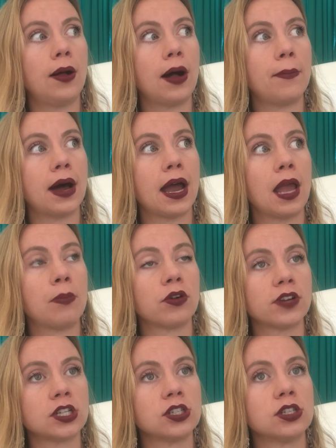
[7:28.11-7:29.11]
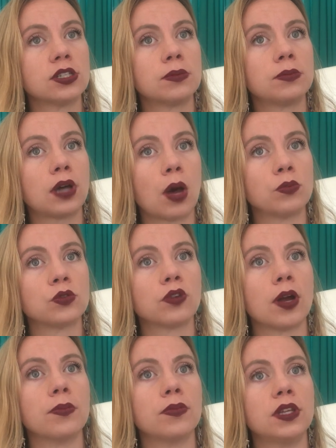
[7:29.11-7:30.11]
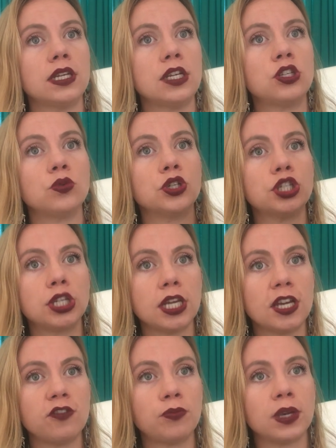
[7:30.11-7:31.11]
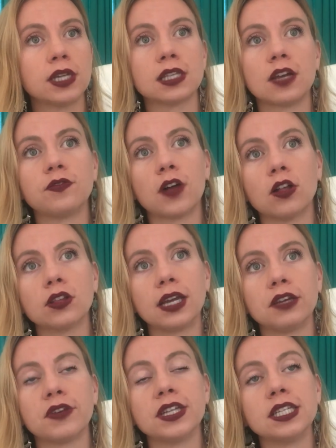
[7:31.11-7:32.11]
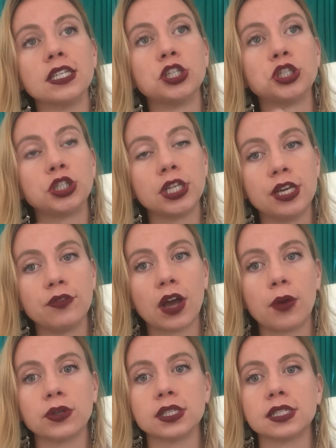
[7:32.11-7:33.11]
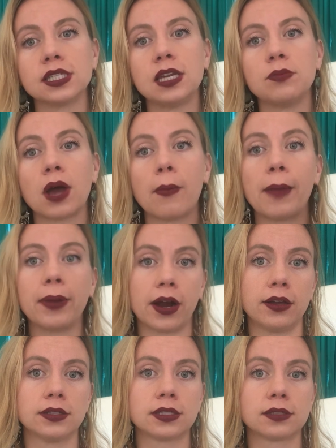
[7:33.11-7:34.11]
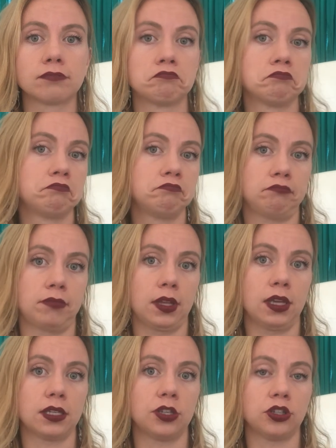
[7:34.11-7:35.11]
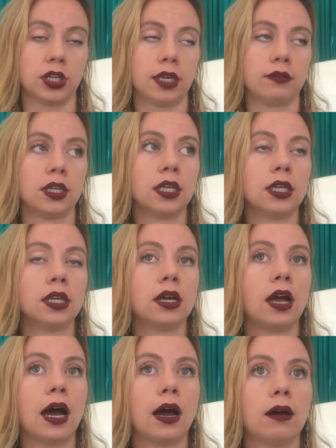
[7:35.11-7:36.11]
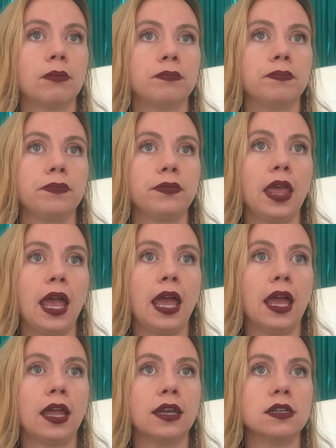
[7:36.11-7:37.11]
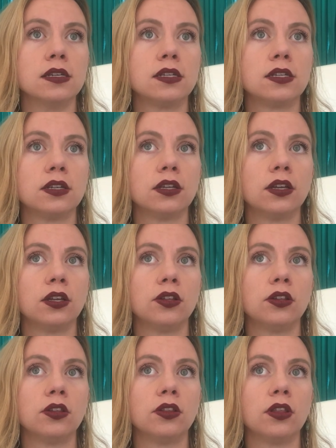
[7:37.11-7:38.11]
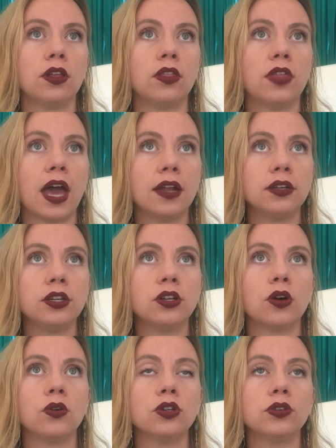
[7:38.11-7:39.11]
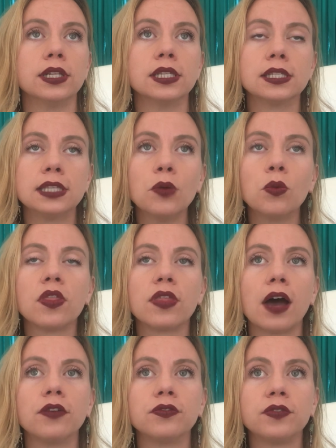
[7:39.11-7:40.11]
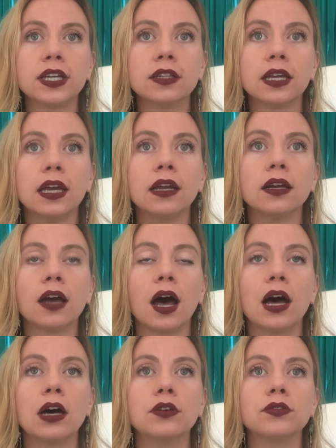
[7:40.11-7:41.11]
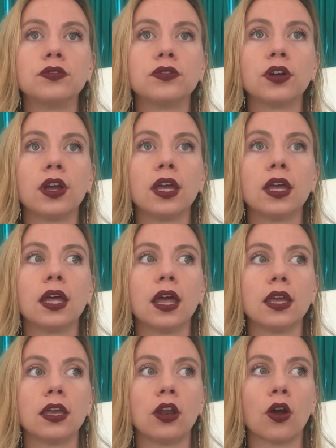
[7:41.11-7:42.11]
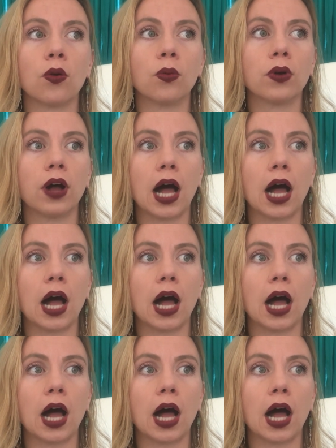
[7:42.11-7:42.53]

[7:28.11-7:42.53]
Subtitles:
my perfectionism comes from the need to achieve, because I felt like if I didn't achieve, I wasn't seen by my parents, essentially. And then, you know, you can sit with that feeling of, you know,